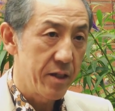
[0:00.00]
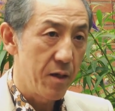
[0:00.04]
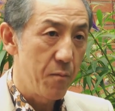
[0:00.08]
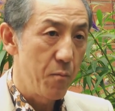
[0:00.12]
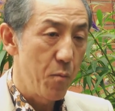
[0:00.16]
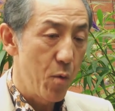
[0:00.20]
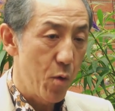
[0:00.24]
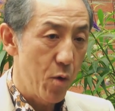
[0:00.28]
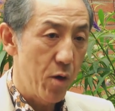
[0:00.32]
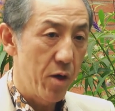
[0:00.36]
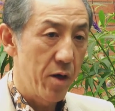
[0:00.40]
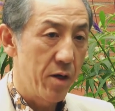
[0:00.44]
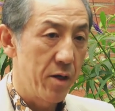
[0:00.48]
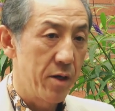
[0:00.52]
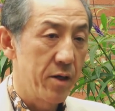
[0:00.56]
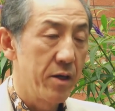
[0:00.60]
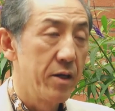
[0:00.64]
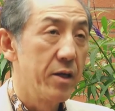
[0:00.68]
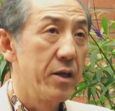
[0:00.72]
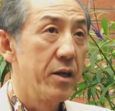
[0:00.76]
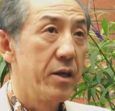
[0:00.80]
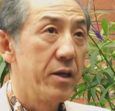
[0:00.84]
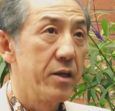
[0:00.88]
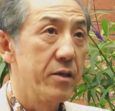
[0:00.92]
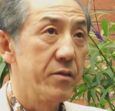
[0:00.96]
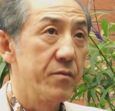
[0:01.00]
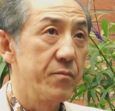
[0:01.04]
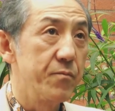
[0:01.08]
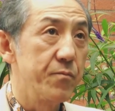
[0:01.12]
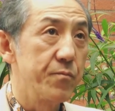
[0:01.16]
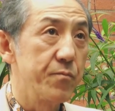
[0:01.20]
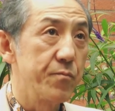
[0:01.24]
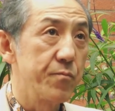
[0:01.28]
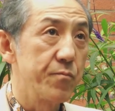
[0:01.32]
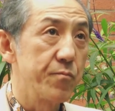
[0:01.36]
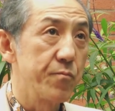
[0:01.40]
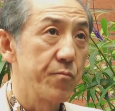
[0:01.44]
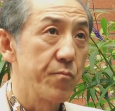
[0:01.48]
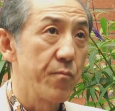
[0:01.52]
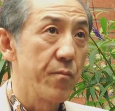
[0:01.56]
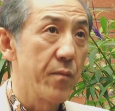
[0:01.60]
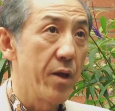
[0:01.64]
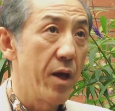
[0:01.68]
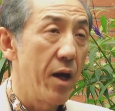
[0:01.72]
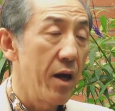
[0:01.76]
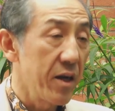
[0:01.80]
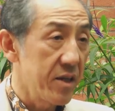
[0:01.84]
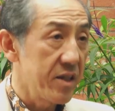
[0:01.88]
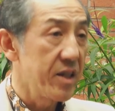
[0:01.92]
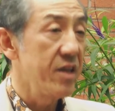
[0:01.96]
more
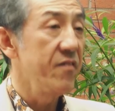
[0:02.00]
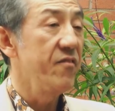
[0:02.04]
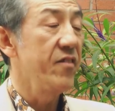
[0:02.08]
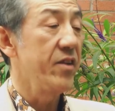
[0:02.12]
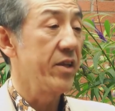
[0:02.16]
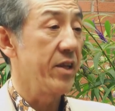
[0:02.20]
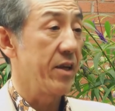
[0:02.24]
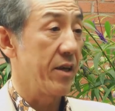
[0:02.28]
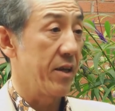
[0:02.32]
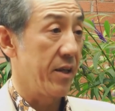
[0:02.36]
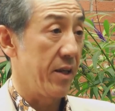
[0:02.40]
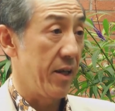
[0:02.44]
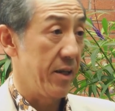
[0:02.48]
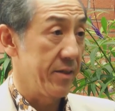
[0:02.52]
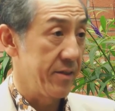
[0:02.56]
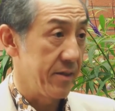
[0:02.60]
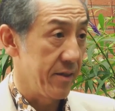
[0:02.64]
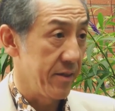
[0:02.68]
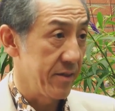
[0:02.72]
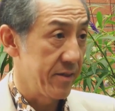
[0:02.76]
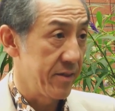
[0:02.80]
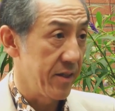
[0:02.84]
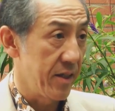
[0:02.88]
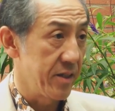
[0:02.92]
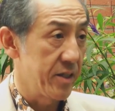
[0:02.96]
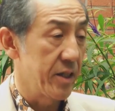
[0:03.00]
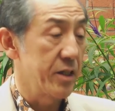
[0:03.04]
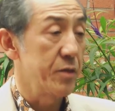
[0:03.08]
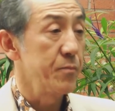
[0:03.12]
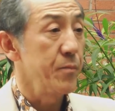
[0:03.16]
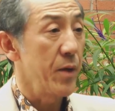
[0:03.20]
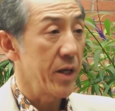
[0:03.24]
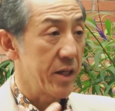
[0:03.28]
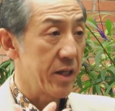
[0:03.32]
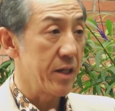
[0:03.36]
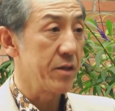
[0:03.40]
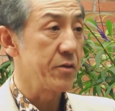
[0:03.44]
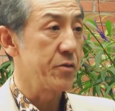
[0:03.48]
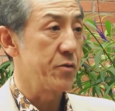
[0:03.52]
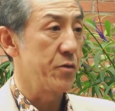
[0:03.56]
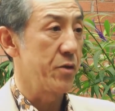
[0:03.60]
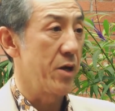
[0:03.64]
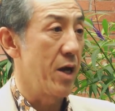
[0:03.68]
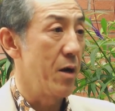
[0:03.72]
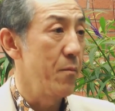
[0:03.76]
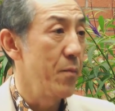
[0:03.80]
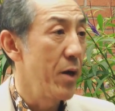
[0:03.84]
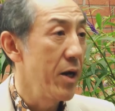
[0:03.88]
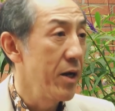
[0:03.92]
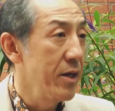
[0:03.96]
activity classes, such as making
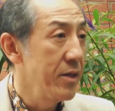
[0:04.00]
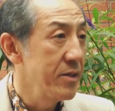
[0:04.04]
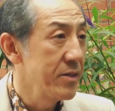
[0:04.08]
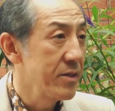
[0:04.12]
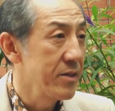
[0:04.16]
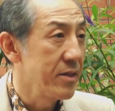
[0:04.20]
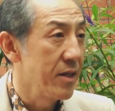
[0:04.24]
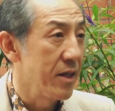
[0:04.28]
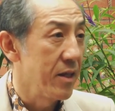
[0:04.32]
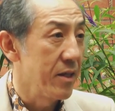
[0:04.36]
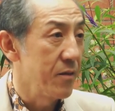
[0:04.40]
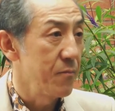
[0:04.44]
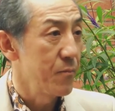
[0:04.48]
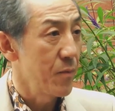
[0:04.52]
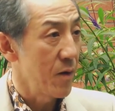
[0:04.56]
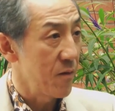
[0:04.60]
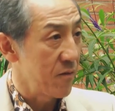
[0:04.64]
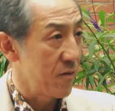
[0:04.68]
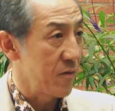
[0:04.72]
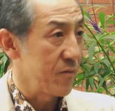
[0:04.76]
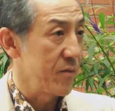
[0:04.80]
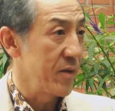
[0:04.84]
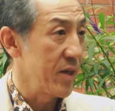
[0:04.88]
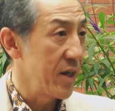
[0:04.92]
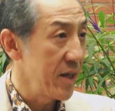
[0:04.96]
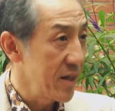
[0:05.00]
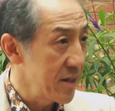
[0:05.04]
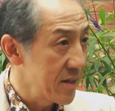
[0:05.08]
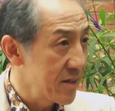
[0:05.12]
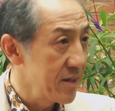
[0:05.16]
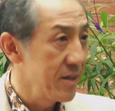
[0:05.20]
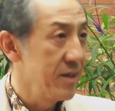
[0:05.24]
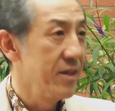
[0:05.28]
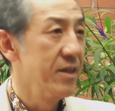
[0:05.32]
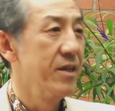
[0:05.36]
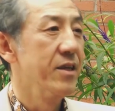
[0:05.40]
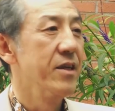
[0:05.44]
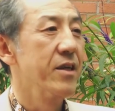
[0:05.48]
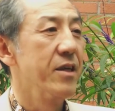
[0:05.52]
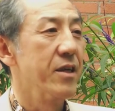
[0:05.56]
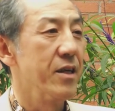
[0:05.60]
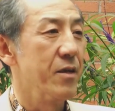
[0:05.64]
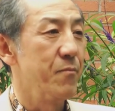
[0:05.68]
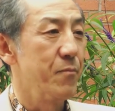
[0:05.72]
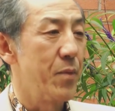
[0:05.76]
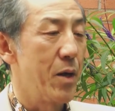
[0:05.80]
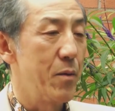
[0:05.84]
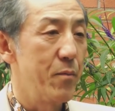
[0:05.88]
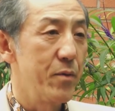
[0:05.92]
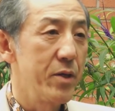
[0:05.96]
dramas and performing it
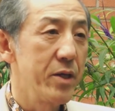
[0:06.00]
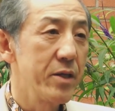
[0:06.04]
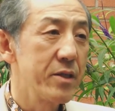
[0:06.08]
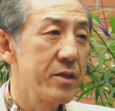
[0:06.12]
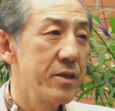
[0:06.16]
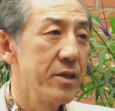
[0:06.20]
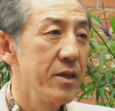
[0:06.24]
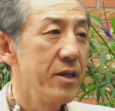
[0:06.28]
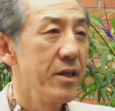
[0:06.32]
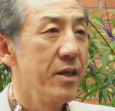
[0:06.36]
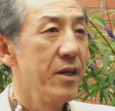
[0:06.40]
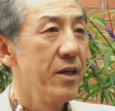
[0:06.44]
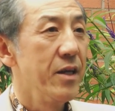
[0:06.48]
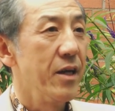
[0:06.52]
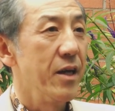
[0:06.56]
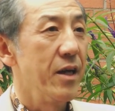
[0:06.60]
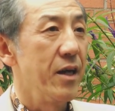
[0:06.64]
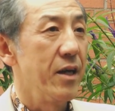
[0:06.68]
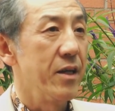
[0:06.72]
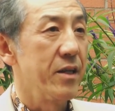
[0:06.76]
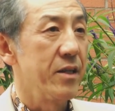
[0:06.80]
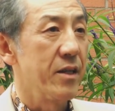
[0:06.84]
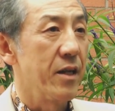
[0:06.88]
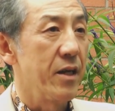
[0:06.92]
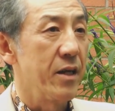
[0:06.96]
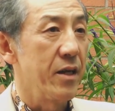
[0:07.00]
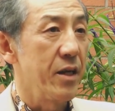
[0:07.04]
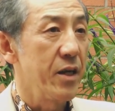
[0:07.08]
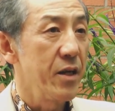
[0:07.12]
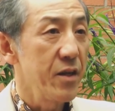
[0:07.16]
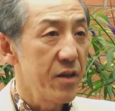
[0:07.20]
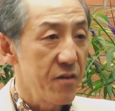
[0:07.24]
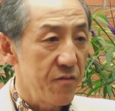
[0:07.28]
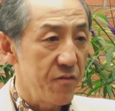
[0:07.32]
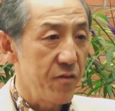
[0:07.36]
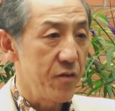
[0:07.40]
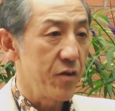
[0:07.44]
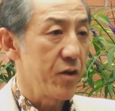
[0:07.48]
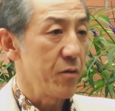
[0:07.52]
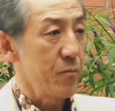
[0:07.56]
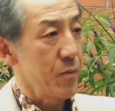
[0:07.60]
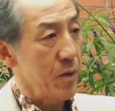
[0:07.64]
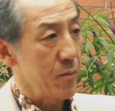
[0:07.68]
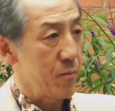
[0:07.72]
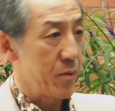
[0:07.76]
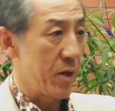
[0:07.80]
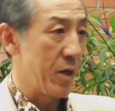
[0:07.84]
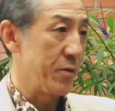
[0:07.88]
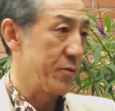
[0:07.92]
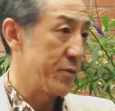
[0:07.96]
in public, and interviewing
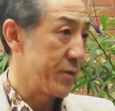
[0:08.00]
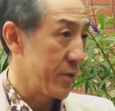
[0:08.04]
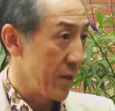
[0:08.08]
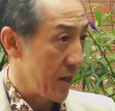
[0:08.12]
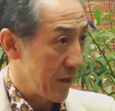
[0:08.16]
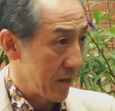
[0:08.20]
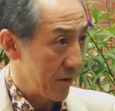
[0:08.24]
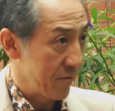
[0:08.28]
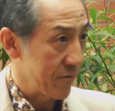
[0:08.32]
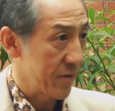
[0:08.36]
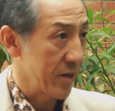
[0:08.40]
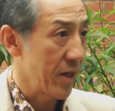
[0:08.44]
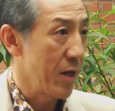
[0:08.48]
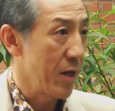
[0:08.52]
people outside of the